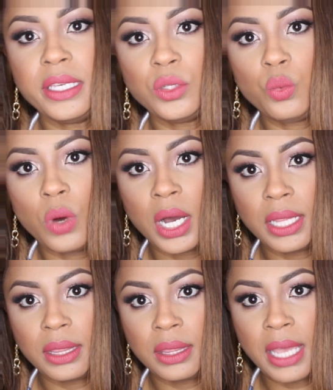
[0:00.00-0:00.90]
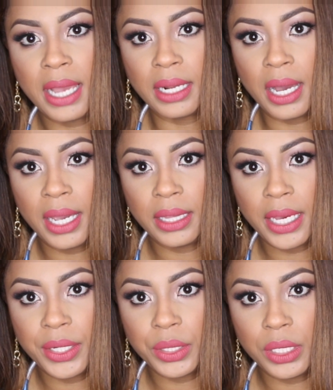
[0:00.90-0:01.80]
is what that
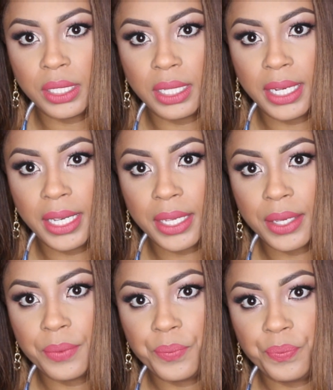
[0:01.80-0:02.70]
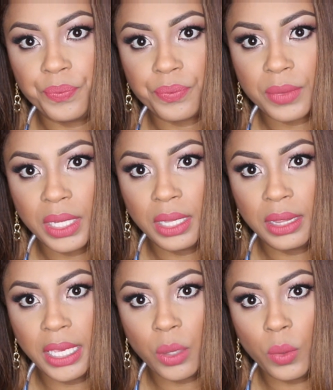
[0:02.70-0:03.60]
highlighter looked like.
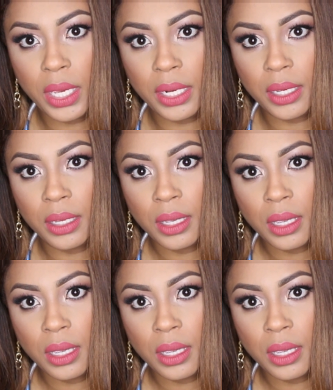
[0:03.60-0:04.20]
Liquid